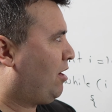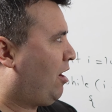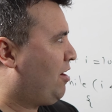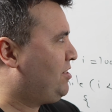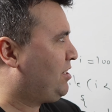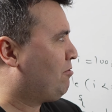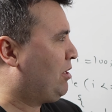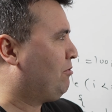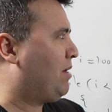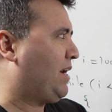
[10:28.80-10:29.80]
I is equal
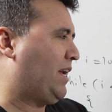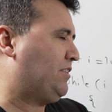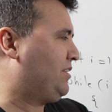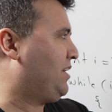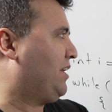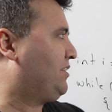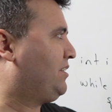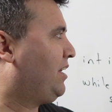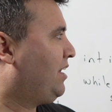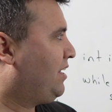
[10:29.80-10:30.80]
to 100, yes.
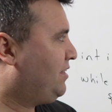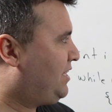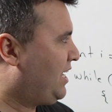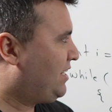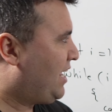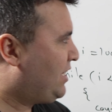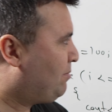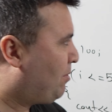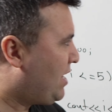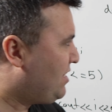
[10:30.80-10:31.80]
Then
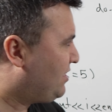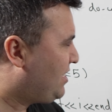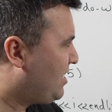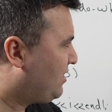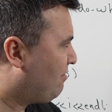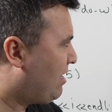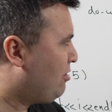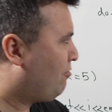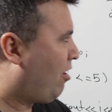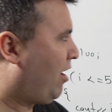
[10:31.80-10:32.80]
it prints here the
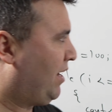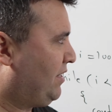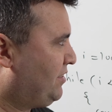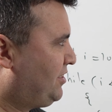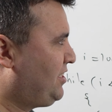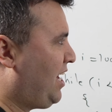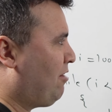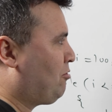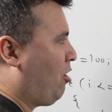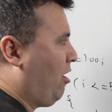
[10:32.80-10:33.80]
value of I, see
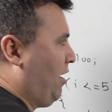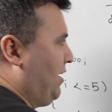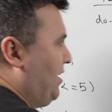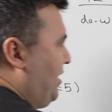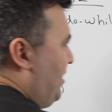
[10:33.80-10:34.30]
out I.